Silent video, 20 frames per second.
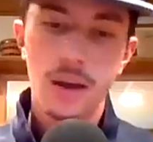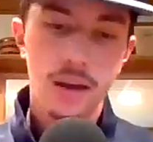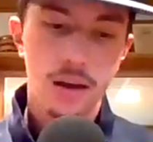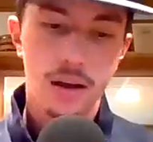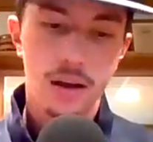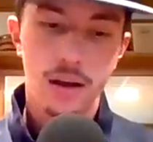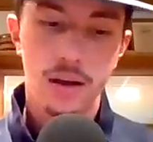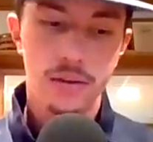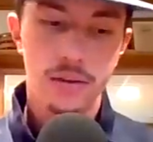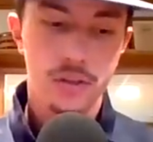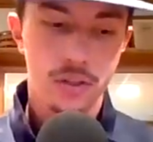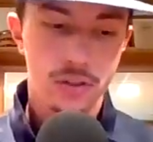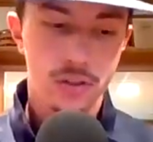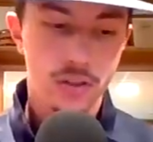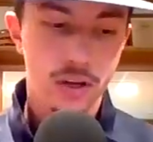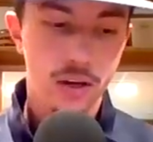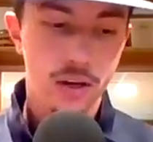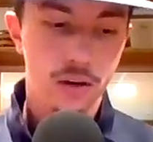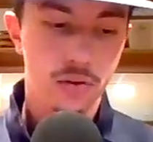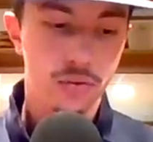Just
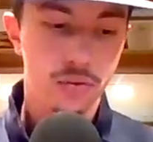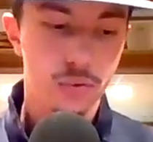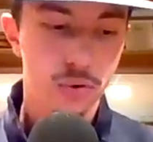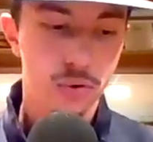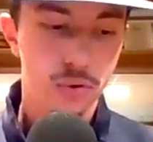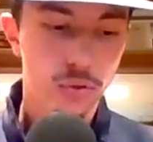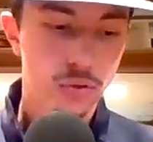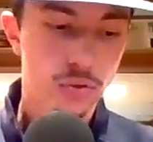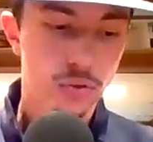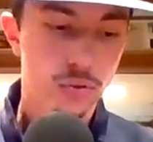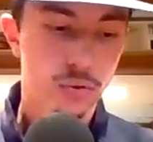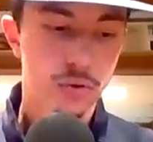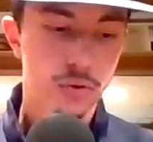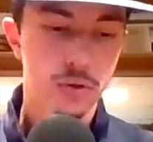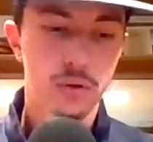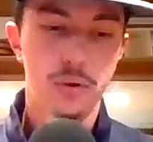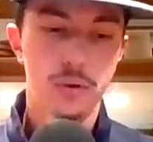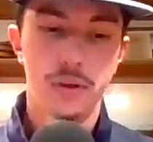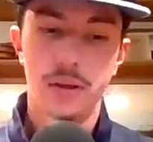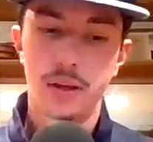kind of cruised
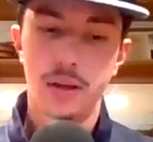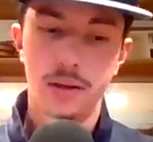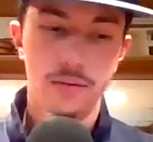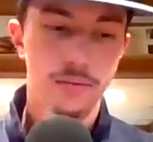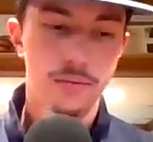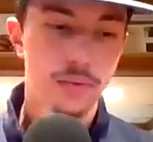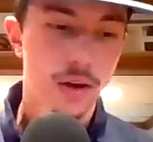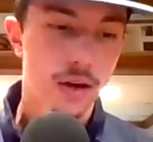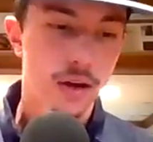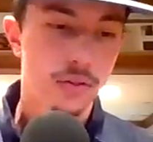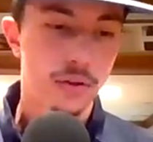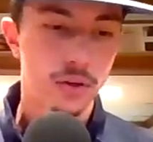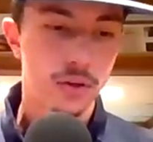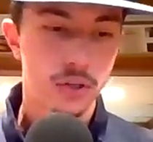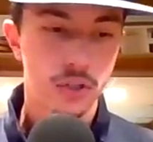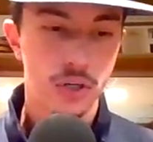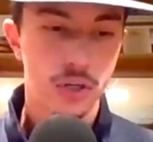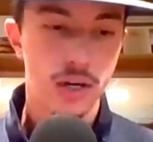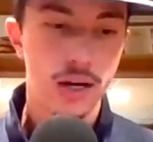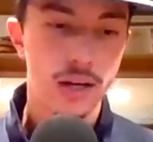through and found their
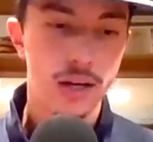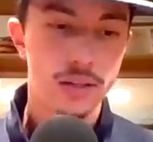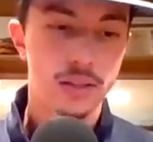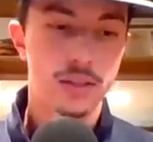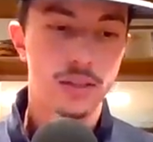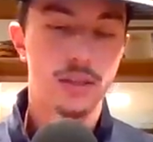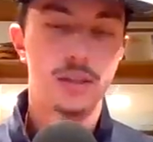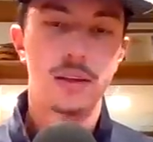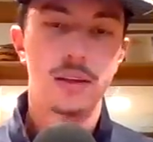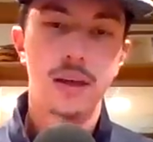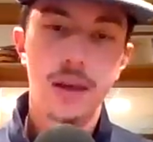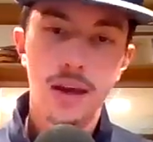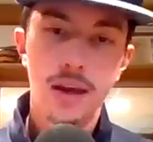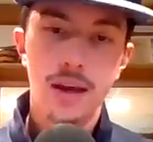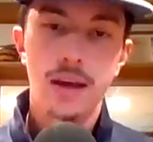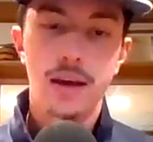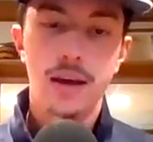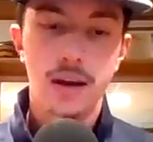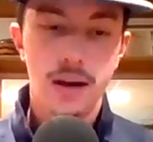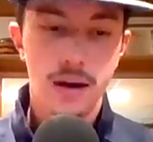shots, and
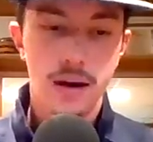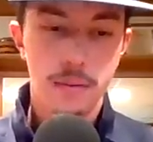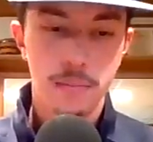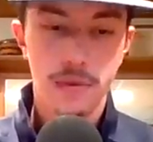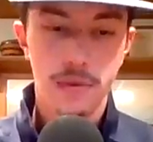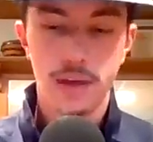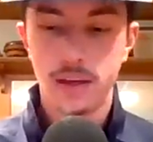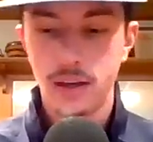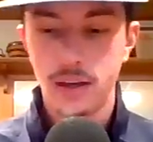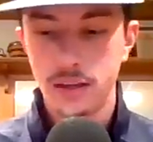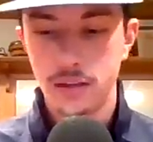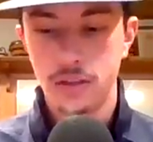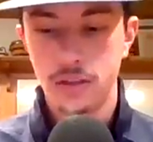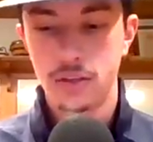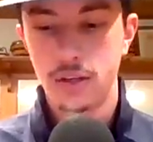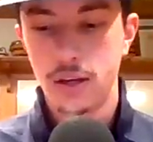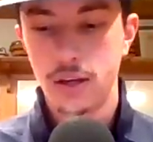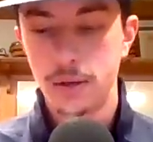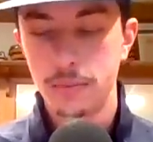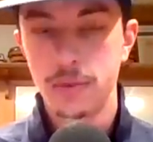they got the
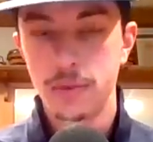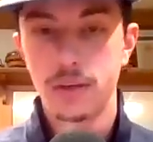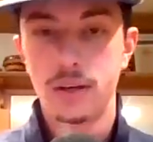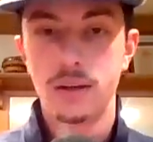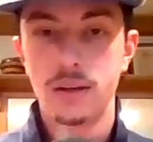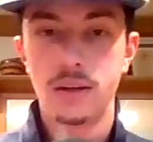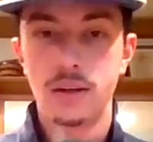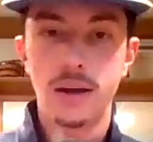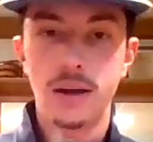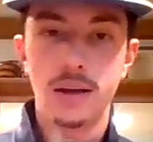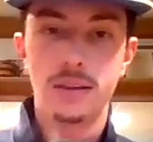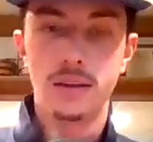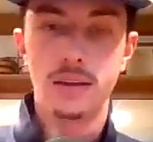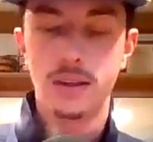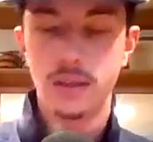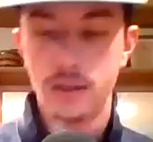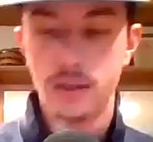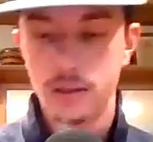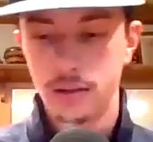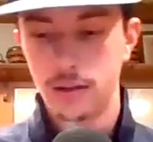job done at
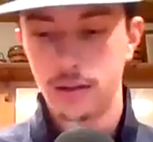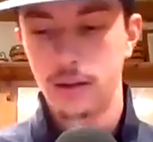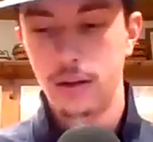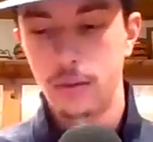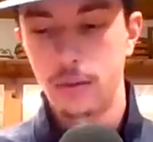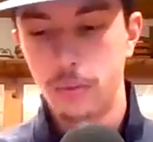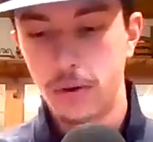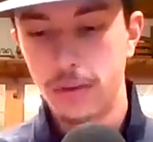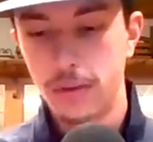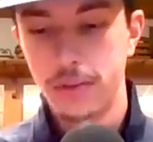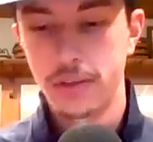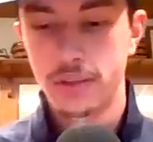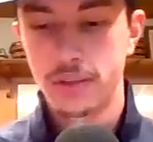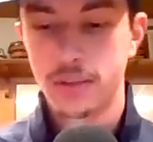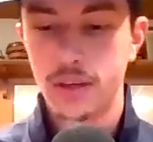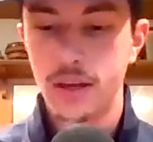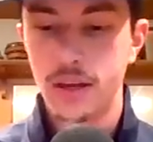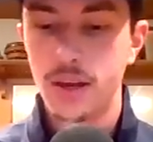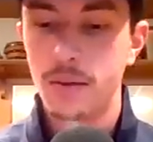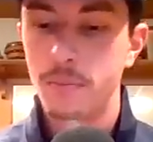the end and won this
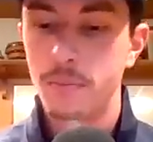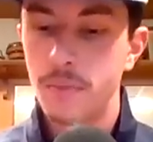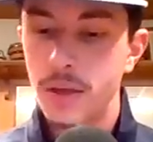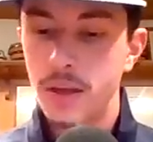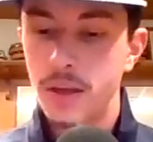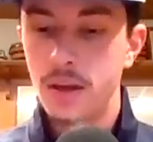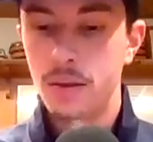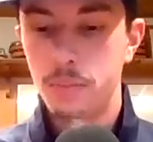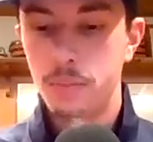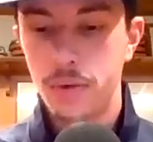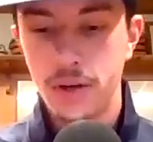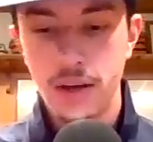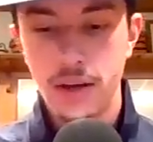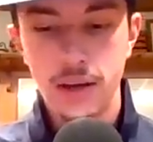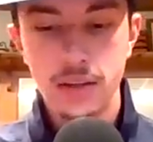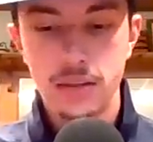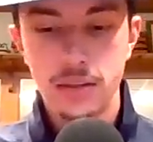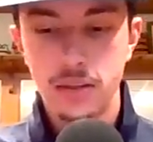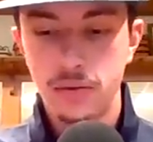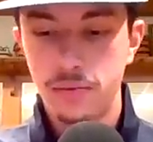game. But
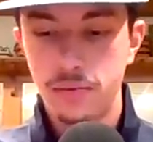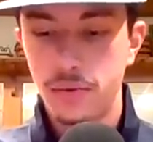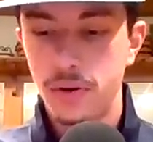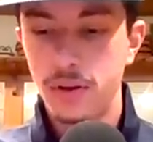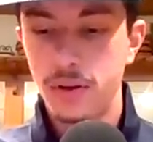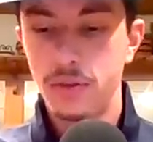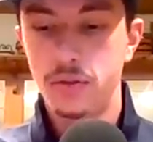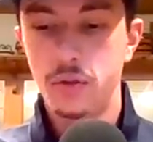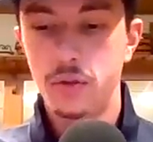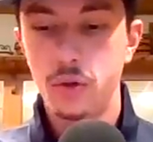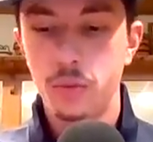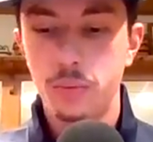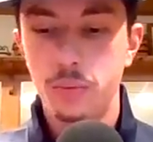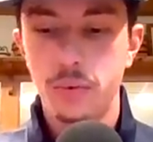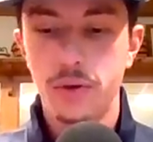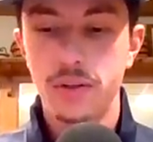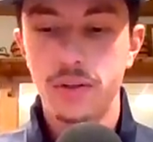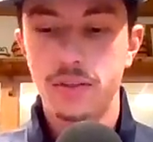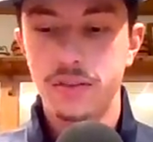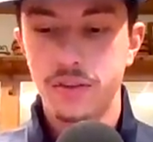Azzi Fudd, 2
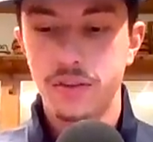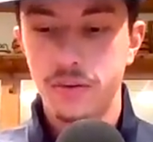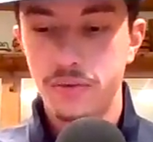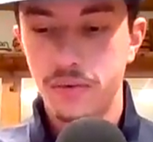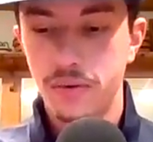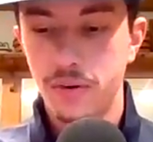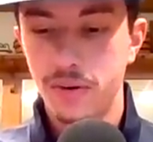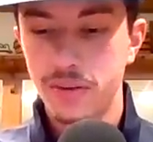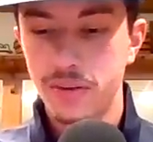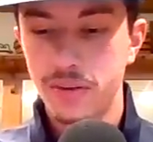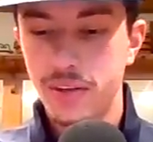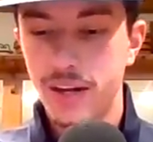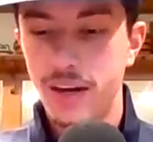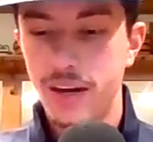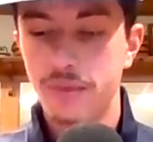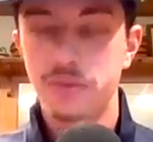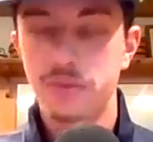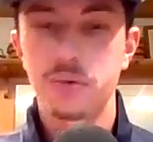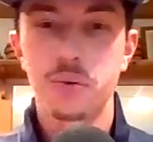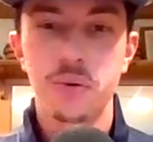points in the first
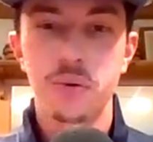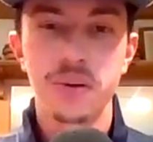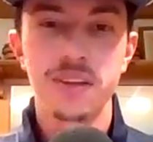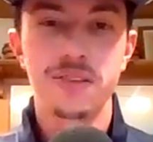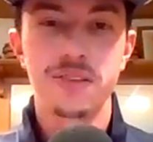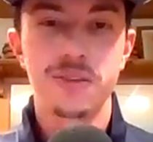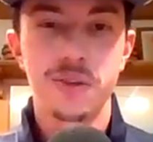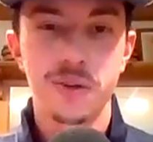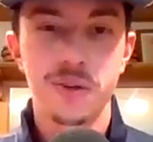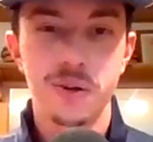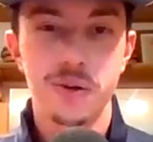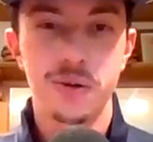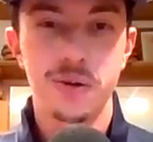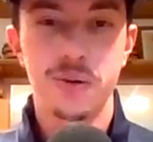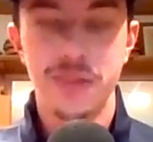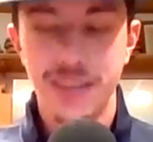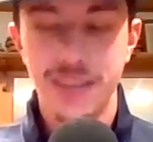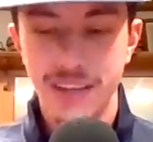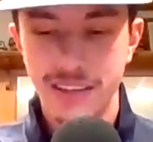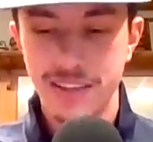half,
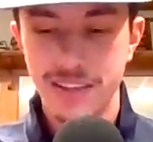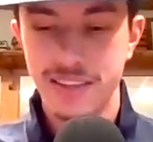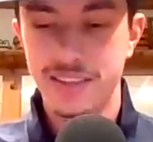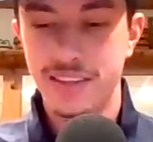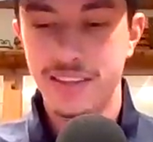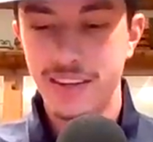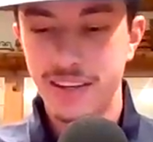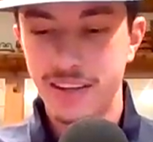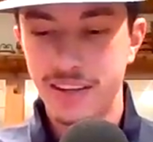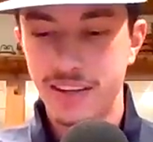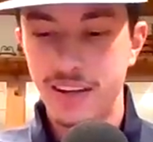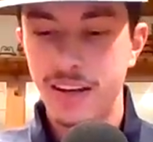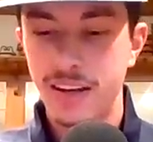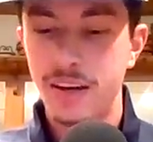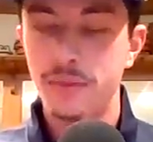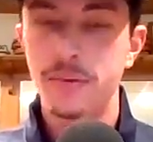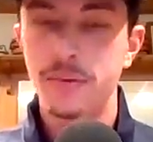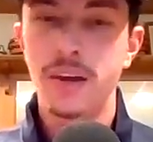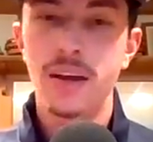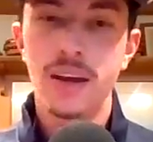22 in the second
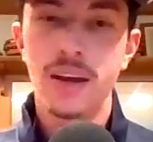half.